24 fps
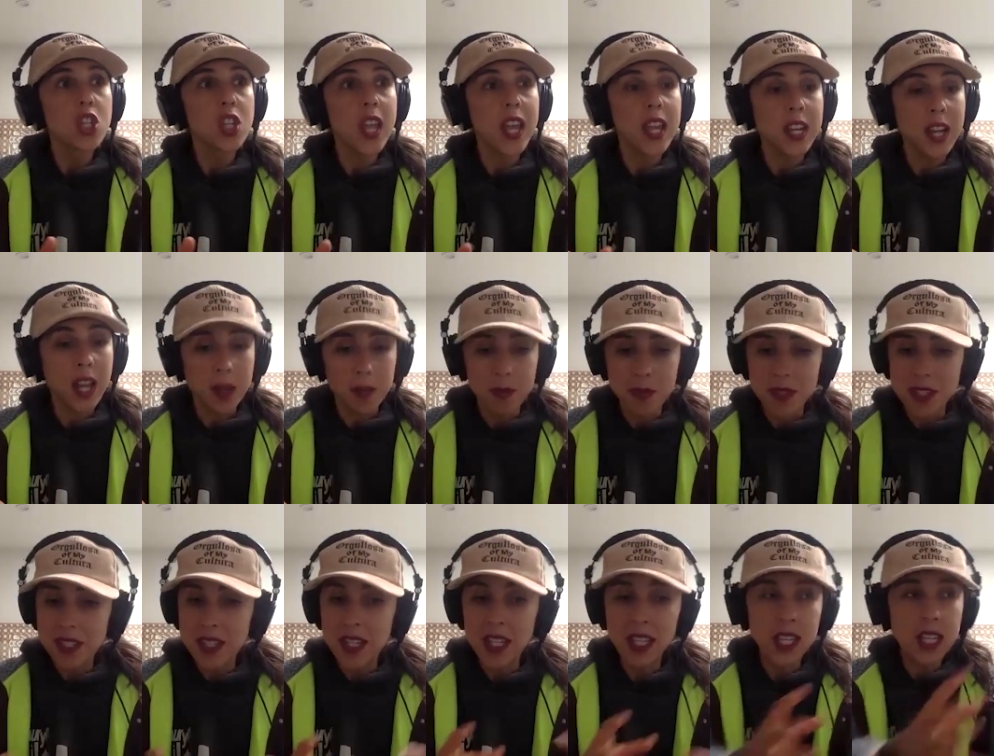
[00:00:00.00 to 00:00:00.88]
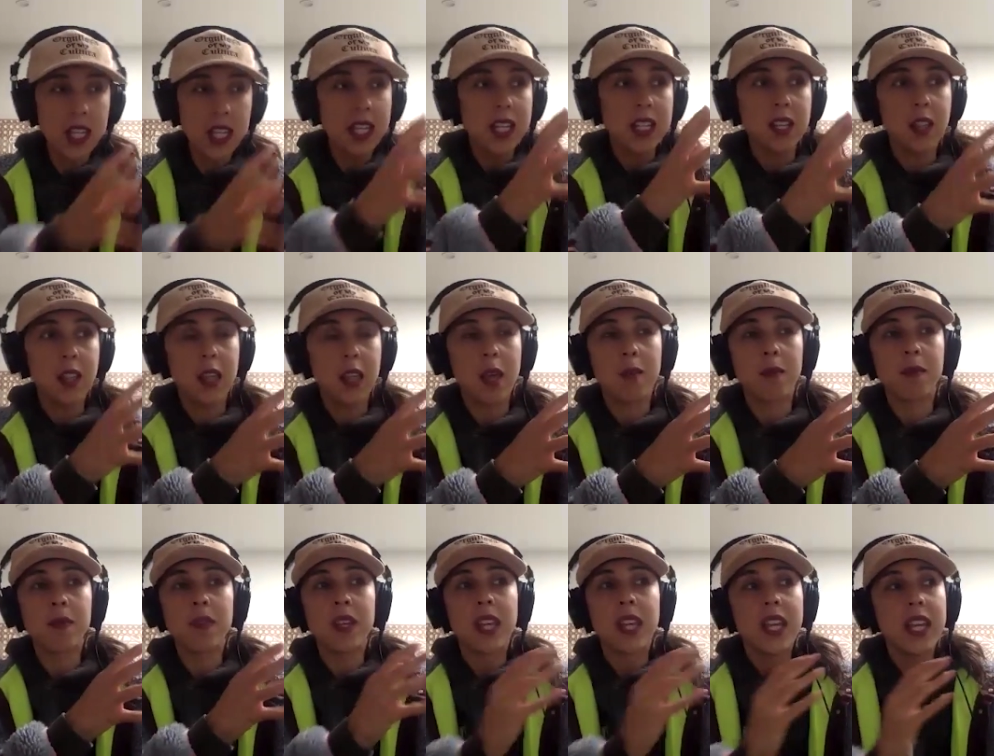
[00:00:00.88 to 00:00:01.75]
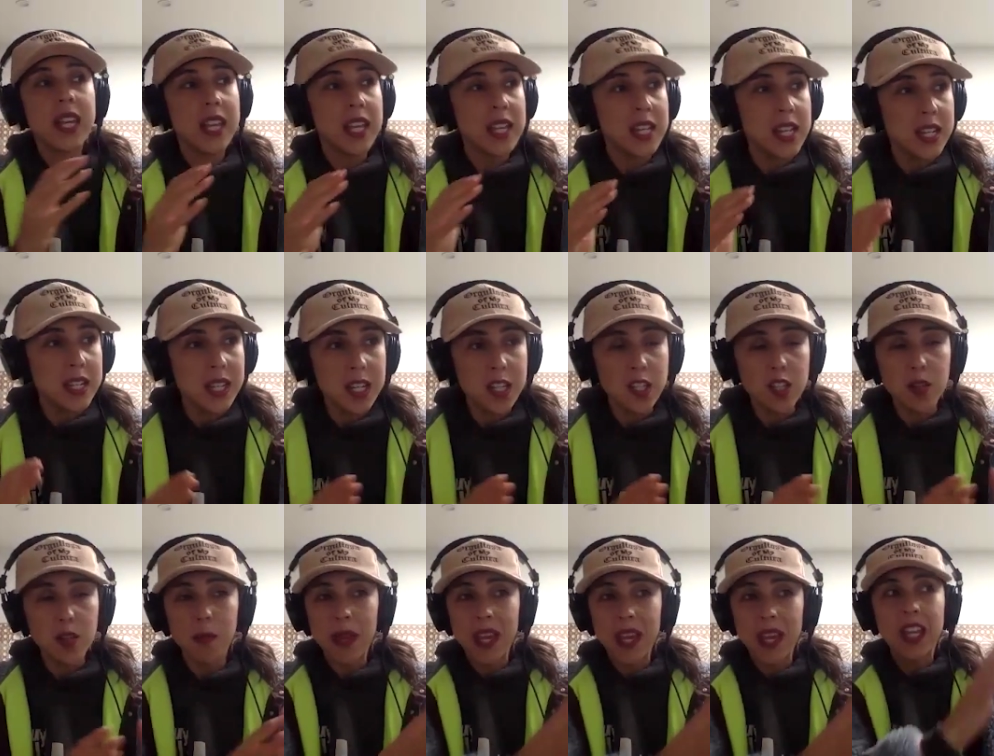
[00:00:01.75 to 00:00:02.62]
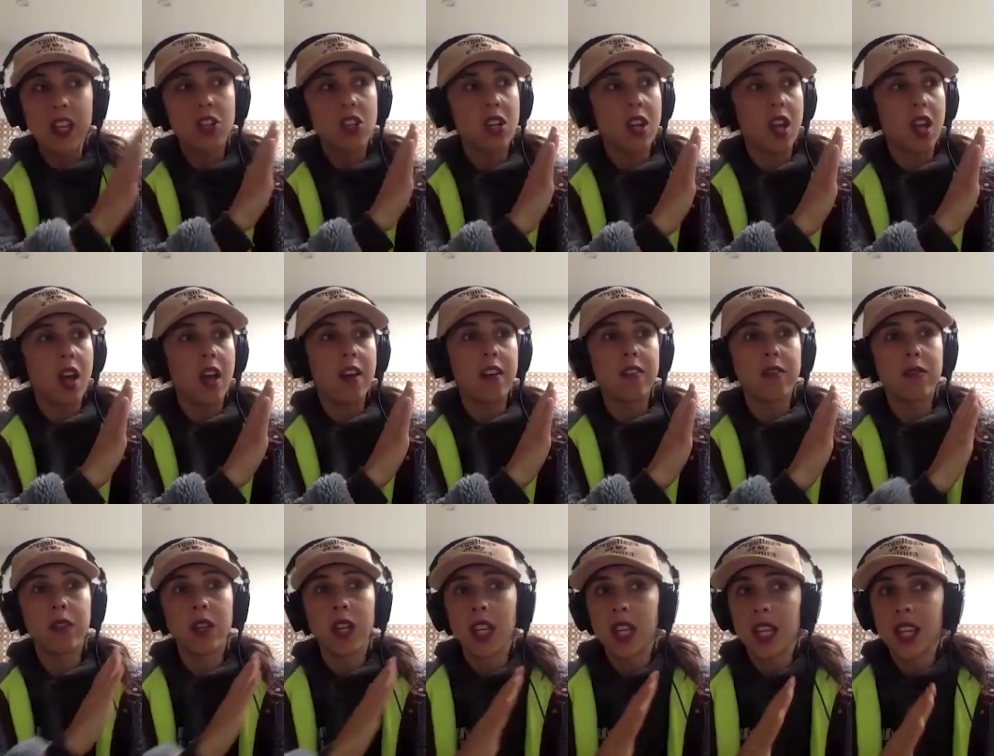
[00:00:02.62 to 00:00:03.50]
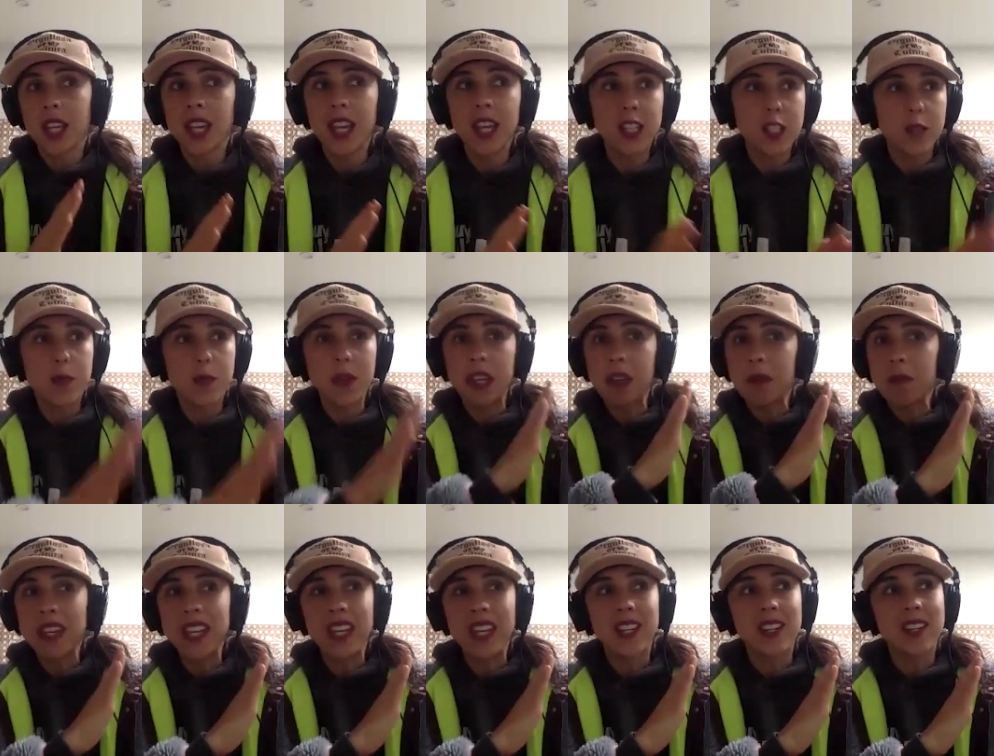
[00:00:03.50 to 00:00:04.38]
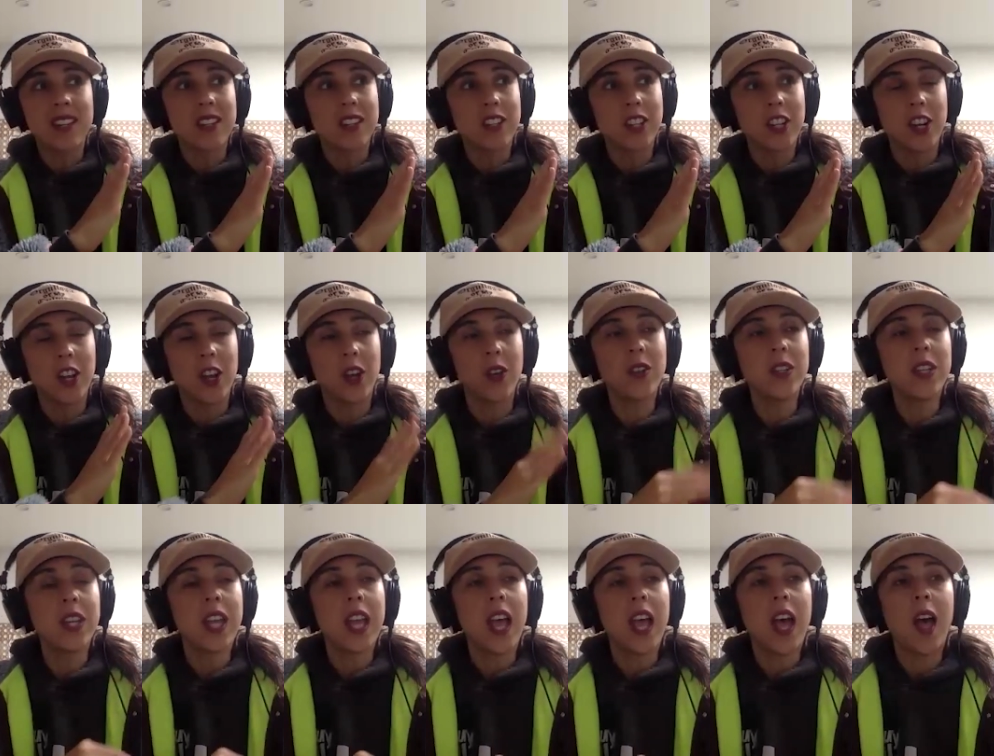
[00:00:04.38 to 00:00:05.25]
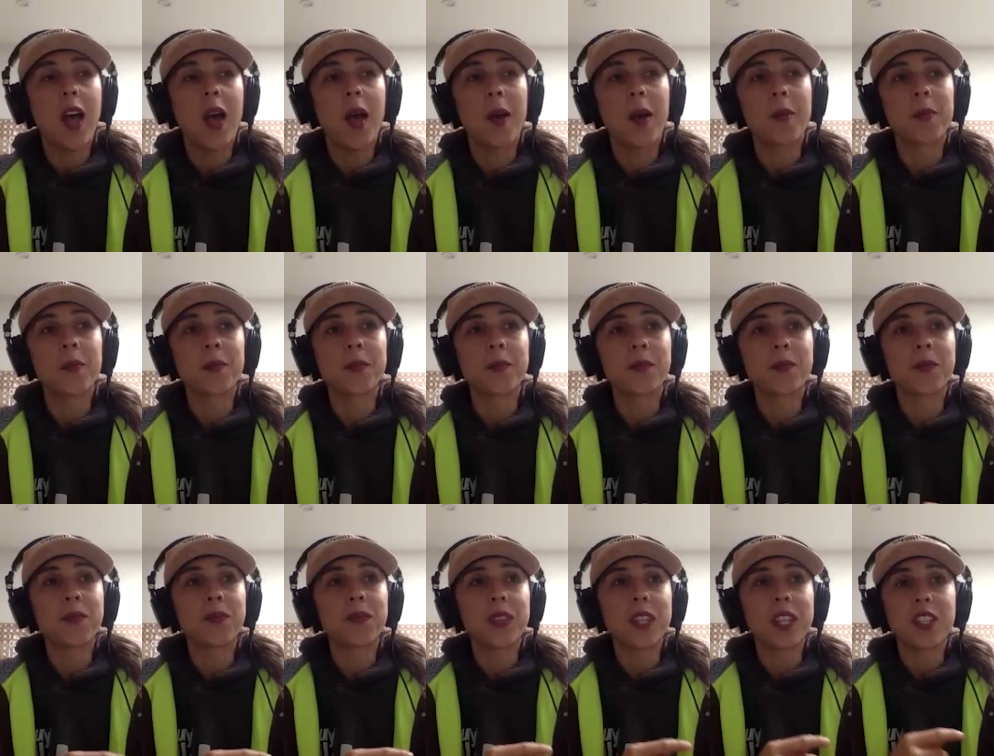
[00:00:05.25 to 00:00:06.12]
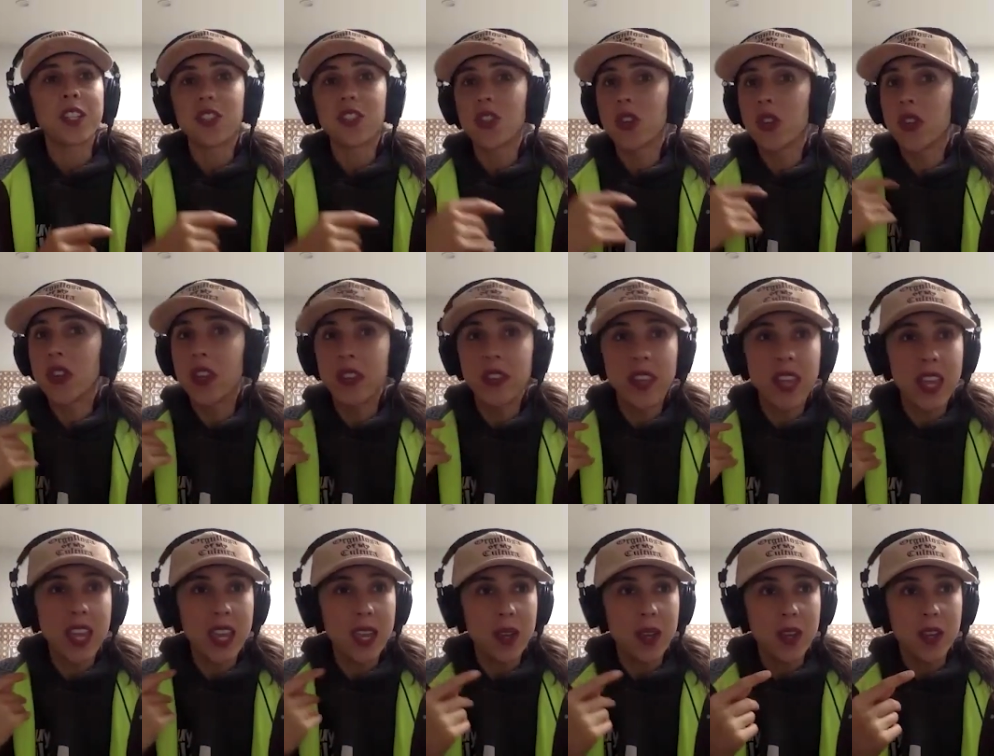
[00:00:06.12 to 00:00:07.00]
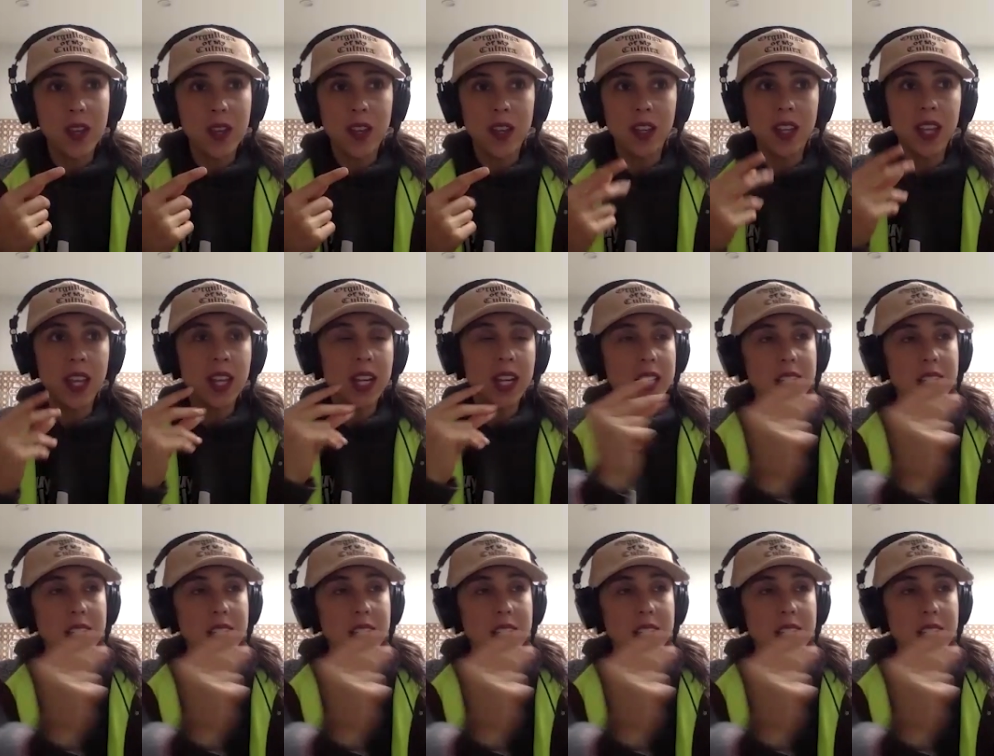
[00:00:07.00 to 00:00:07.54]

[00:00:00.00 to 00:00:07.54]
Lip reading: and I'm singing it to them in anticipation of kids being mean, so that they can